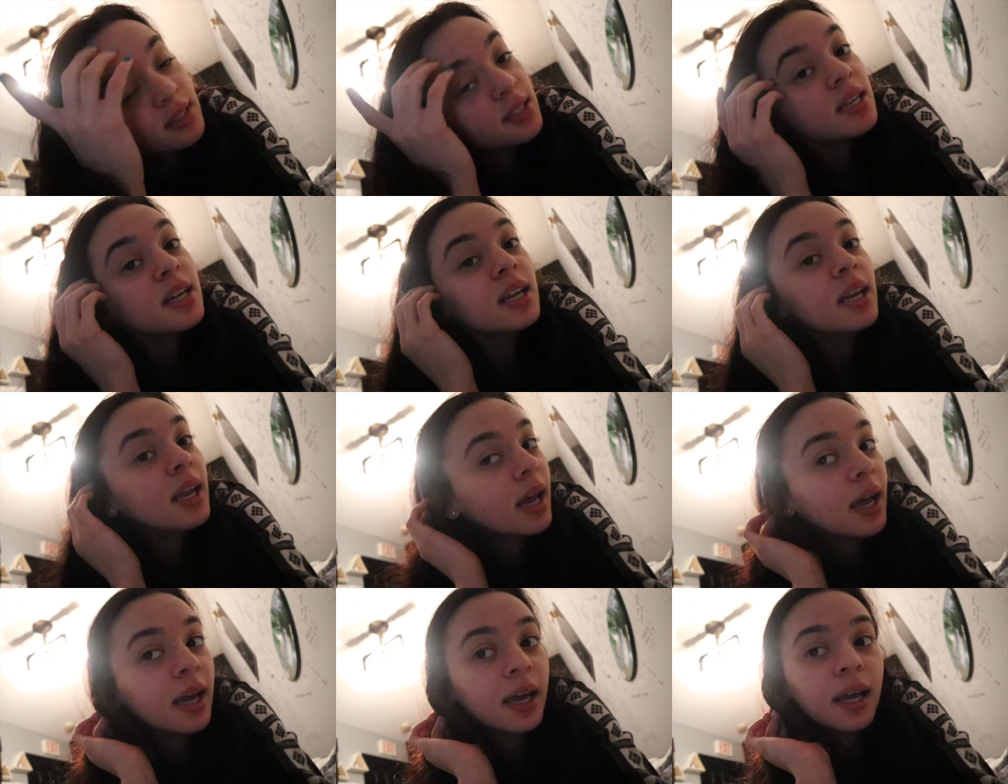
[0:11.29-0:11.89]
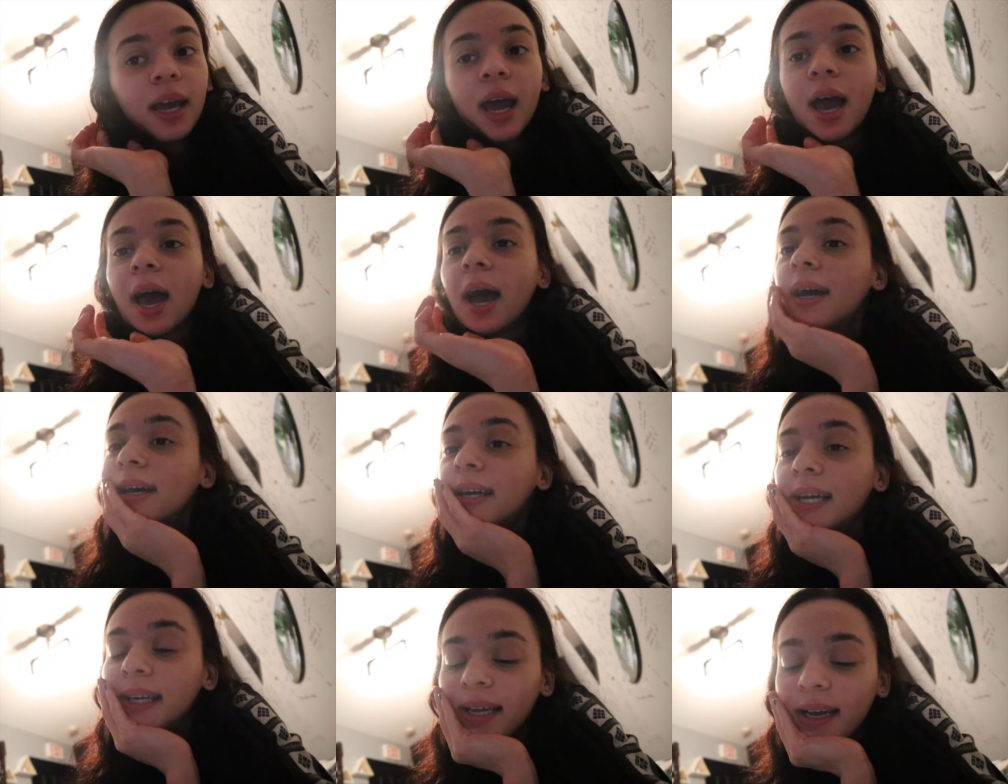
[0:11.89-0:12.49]
Today
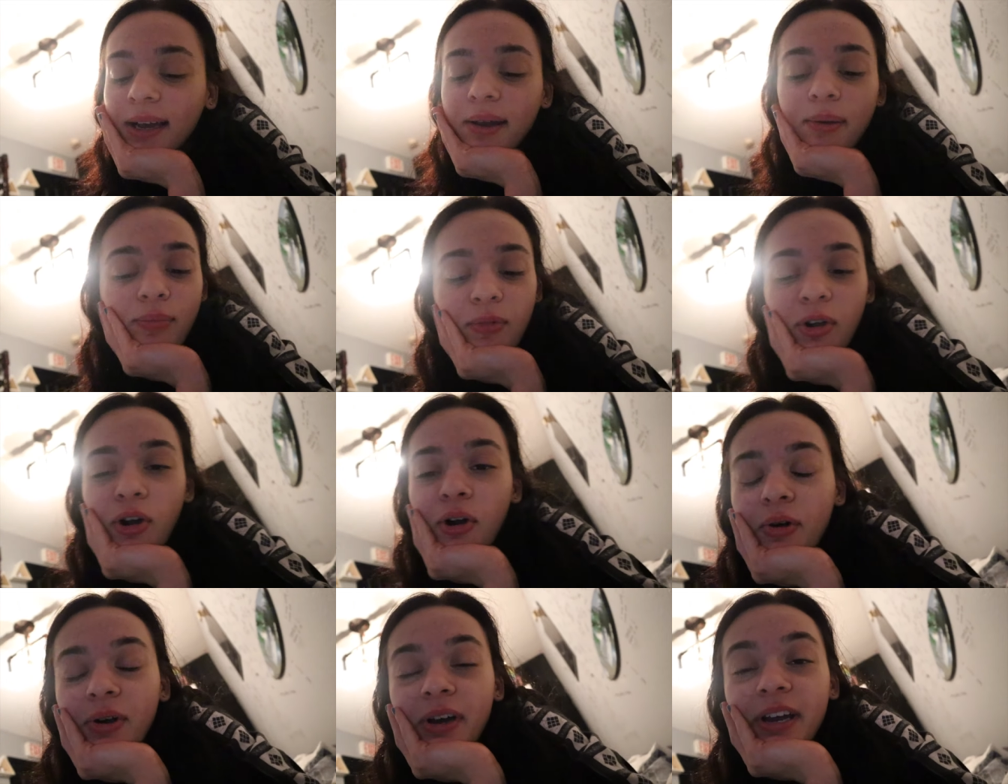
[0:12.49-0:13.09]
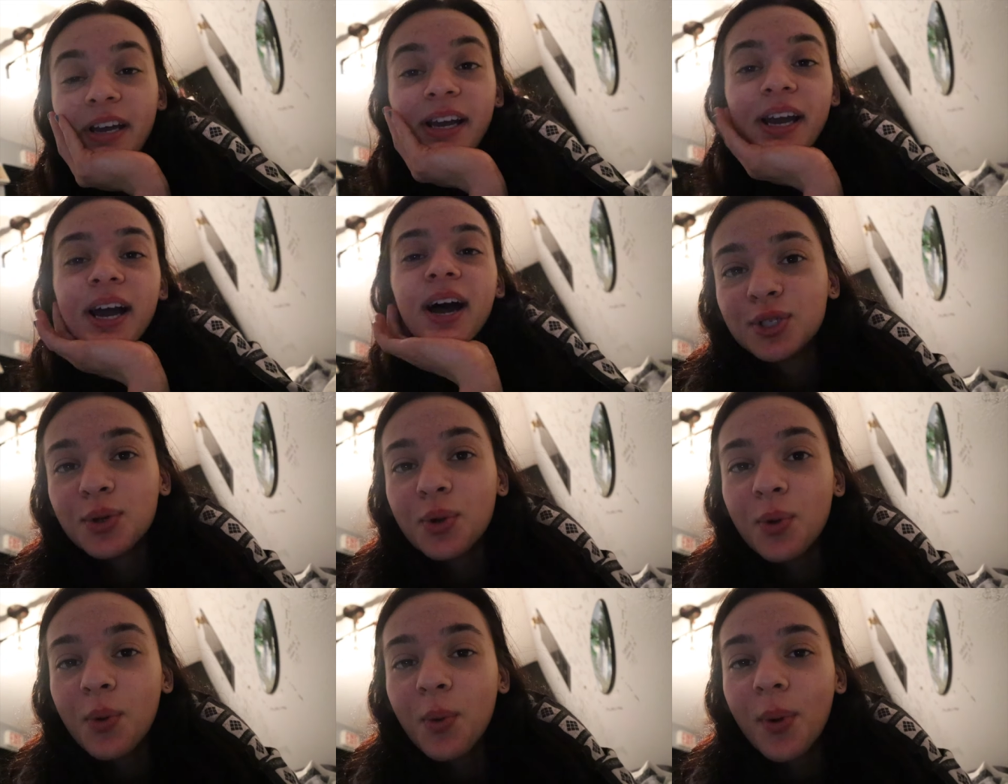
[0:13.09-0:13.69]
I am going
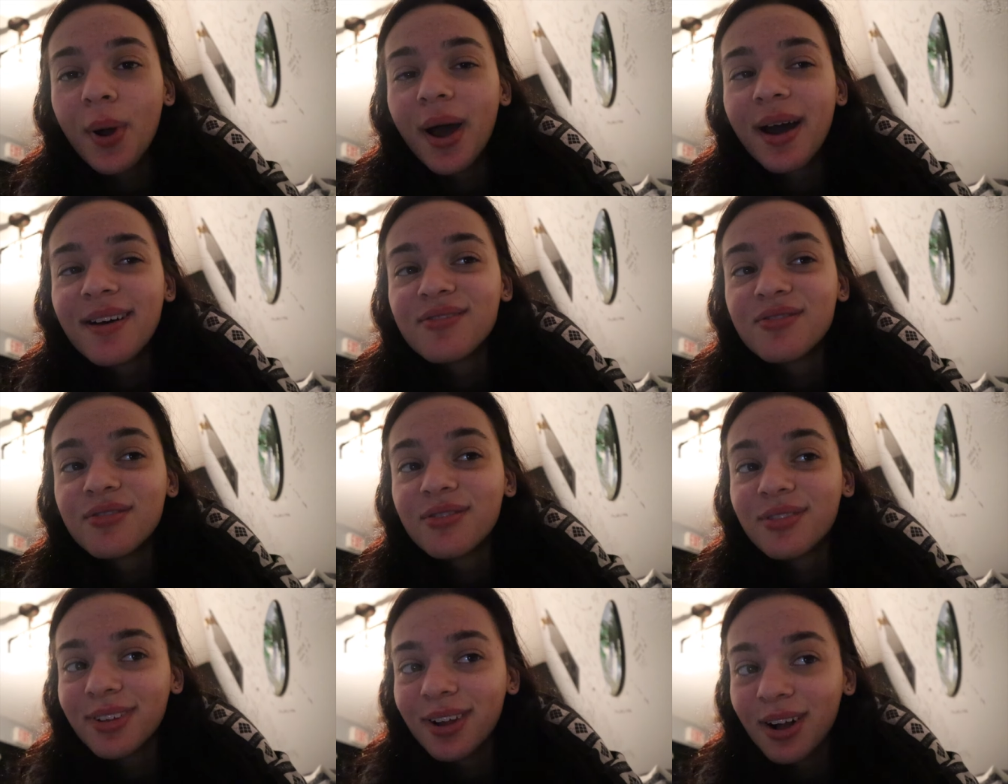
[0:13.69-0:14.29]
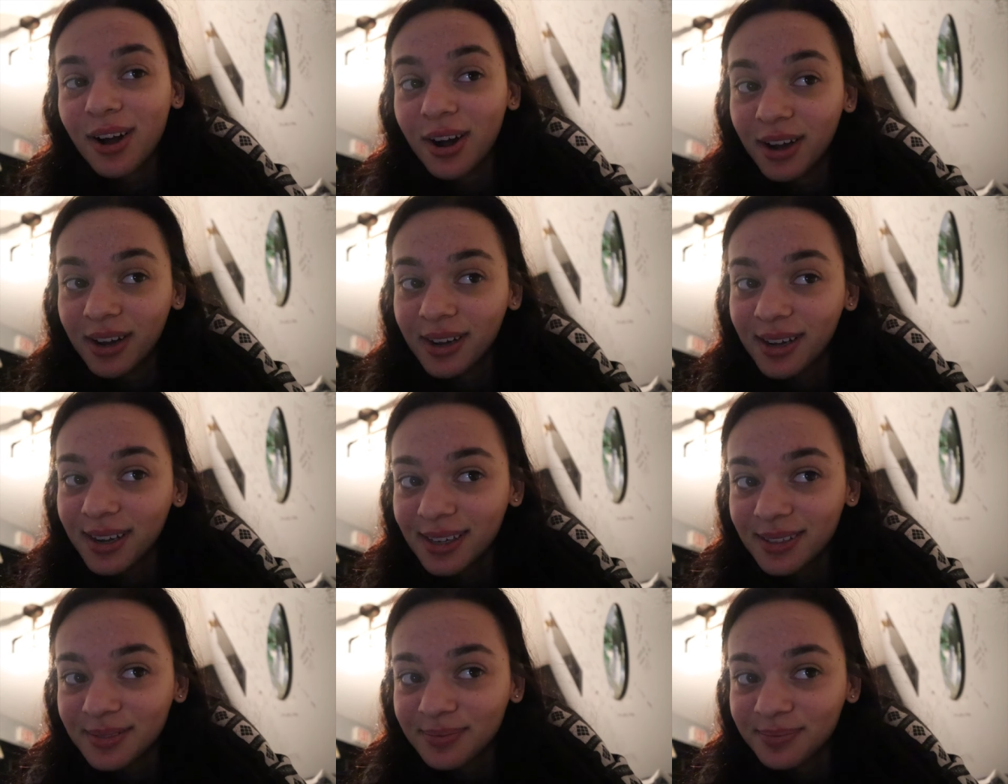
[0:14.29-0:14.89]
to
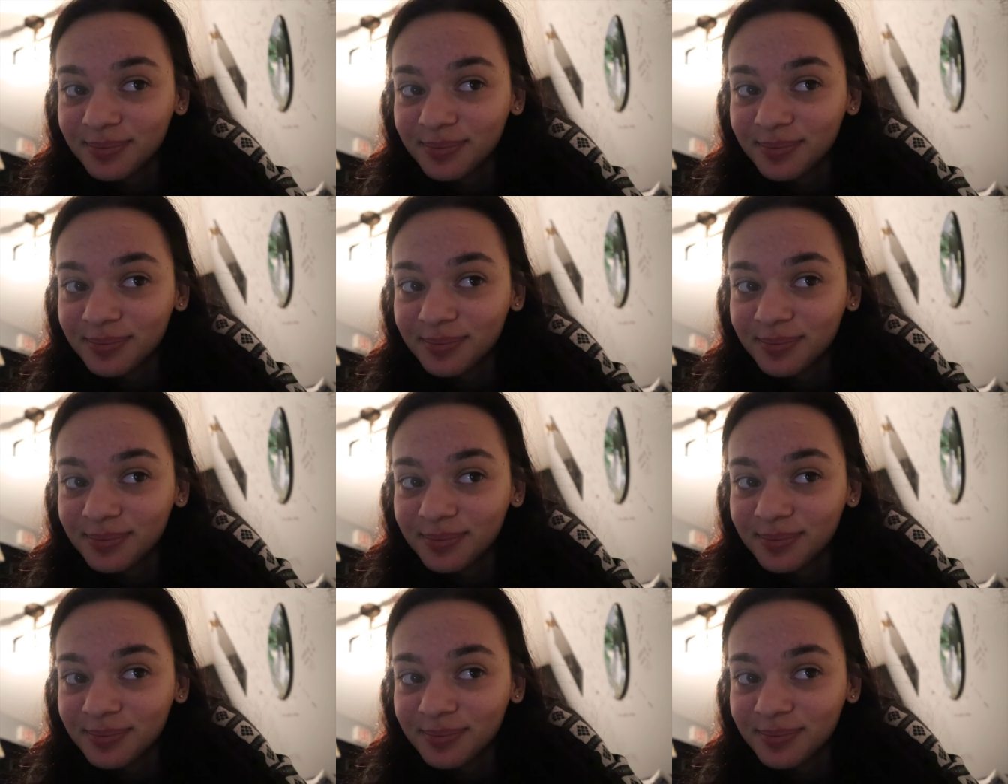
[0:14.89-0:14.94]
vlog